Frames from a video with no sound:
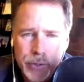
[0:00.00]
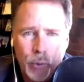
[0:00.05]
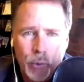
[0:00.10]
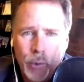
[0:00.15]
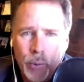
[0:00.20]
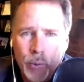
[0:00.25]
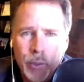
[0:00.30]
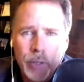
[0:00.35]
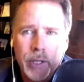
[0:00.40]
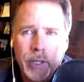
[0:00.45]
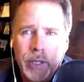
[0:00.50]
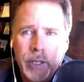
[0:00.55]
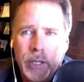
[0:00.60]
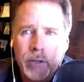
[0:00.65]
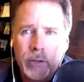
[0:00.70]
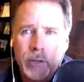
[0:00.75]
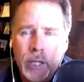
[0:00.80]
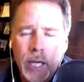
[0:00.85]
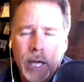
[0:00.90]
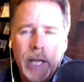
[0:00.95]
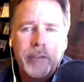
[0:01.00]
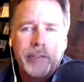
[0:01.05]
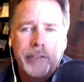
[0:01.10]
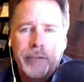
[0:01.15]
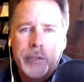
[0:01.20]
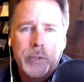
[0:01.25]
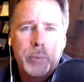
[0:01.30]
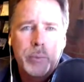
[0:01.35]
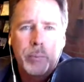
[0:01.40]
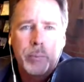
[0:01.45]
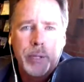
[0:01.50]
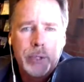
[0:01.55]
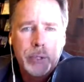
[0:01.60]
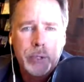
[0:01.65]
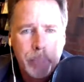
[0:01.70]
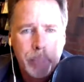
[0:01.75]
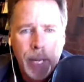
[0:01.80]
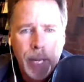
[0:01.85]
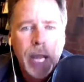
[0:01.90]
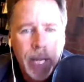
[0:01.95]
a story. Life
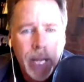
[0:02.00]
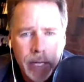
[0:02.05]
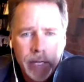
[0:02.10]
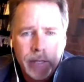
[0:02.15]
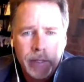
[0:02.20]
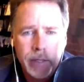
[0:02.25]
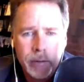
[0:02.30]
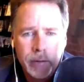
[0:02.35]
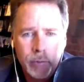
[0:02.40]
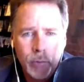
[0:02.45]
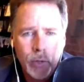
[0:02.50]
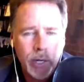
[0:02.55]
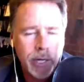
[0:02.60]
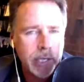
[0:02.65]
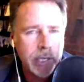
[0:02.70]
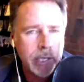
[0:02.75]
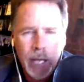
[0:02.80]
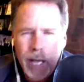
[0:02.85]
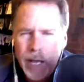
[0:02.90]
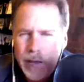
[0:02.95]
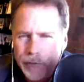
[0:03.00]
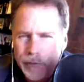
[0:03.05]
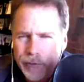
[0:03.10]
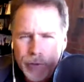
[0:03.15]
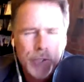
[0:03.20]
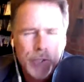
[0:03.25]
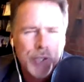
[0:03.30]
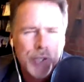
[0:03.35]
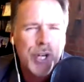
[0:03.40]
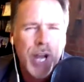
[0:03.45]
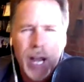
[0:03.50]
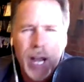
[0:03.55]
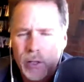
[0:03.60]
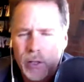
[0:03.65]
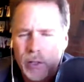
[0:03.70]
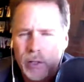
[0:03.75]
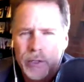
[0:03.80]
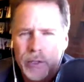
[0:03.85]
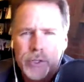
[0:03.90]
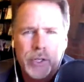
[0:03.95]
is pain, right? Life is
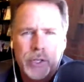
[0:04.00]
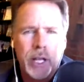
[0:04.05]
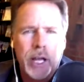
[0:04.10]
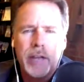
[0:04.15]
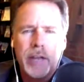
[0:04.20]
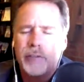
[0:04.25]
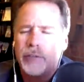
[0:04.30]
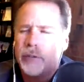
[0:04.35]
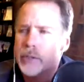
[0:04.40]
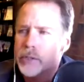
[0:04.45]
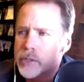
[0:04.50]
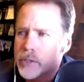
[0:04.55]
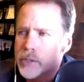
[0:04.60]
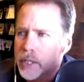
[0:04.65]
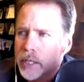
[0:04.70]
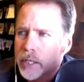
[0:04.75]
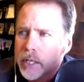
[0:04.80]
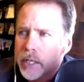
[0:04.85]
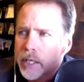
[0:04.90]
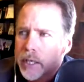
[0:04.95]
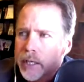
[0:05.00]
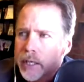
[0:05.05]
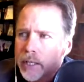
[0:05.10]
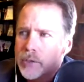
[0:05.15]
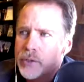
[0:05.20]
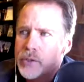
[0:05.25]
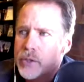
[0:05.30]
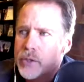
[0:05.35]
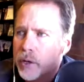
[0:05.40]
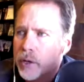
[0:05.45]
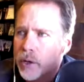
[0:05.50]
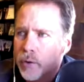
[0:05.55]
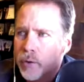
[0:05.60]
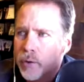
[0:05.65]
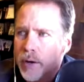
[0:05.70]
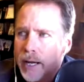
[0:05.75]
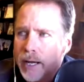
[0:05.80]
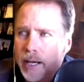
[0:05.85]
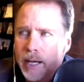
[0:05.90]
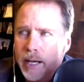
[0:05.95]
challenge. And
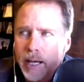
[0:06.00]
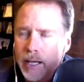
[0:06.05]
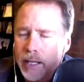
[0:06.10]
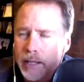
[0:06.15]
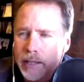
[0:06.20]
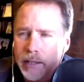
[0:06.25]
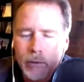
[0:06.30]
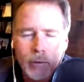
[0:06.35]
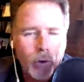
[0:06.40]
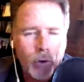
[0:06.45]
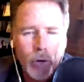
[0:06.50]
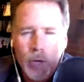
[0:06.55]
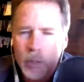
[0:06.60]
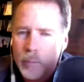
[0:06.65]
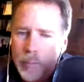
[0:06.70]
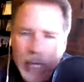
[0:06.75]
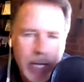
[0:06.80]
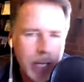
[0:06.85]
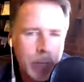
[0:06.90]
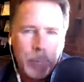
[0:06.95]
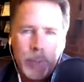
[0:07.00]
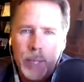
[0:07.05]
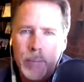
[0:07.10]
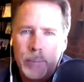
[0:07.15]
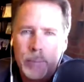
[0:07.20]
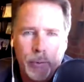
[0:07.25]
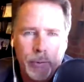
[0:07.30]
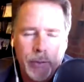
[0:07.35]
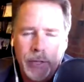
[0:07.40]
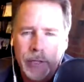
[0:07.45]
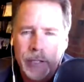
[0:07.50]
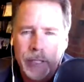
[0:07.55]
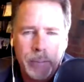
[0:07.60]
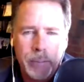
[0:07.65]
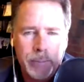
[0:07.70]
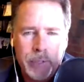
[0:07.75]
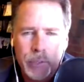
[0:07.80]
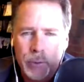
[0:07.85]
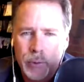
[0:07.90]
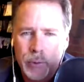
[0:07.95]
so there aren't many people that
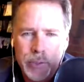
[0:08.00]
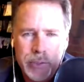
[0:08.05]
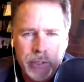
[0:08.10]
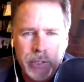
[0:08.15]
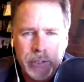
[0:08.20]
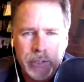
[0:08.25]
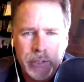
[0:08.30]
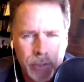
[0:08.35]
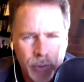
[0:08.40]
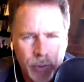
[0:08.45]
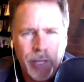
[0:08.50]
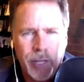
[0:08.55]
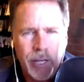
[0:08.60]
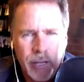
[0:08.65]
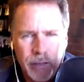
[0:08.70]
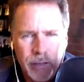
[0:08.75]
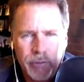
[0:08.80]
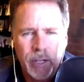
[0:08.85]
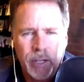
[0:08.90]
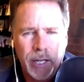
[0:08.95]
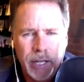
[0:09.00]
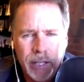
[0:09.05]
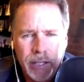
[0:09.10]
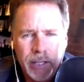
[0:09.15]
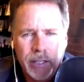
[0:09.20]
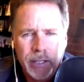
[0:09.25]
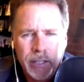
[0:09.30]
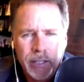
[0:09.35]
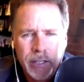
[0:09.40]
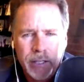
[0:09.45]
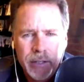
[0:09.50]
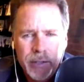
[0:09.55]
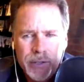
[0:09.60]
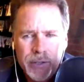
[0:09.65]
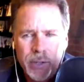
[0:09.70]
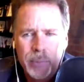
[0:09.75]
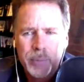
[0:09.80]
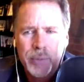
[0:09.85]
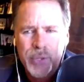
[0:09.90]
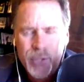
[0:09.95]
come to us that don't have like
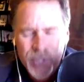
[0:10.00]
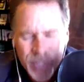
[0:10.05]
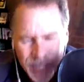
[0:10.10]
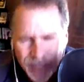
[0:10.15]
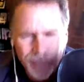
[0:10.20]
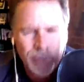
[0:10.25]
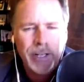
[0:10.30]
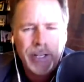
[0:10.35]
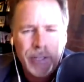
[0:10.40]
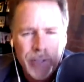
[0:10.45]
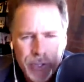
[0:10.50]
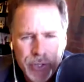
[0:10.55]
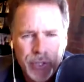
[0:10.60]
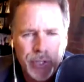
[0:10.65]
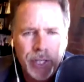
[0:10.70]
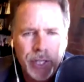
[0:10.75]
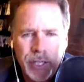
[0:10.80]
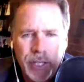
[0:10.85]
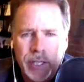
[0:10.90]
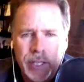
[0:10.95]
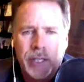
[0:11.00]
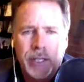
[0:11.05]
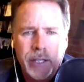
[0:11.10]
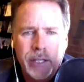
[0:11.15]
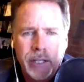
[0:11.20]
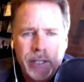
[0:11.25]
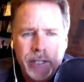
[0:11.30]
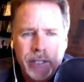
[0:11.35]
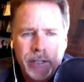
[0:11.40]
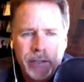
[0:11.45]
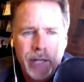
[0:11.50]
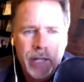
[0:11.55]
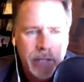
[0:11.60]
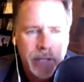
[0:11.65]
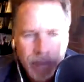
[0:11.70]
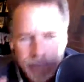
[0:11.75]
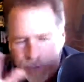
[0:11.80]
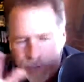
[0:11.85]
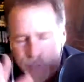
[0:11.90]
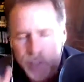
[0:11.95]
some serious thing
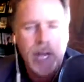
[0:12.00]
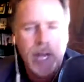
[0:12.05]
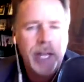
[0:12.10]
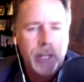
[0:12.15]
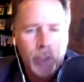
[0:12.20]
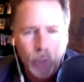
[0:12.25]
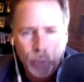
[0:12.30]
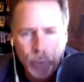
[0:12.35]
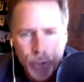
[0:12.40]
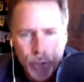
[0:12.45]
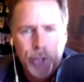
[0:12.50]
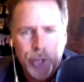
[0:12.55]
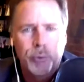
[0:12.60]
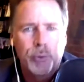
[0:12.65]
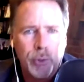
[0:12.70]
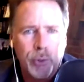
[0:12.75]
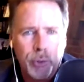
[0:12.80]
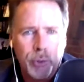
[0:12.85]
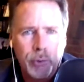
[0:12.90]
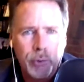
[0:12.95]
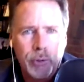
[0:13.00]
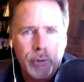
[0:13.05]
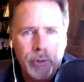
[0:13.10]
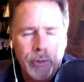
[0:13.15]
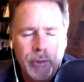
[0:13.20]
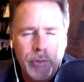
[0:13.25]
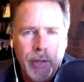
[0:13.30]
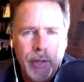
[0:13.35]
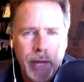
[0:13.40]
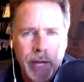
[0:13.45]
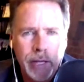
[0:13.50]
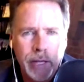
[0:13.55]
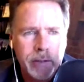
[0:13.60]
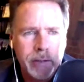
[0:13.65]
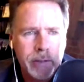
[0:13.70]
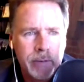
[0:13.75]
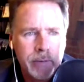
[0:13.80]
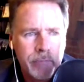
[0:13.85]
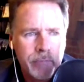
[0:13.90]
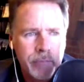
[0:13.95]
that they've cycled through that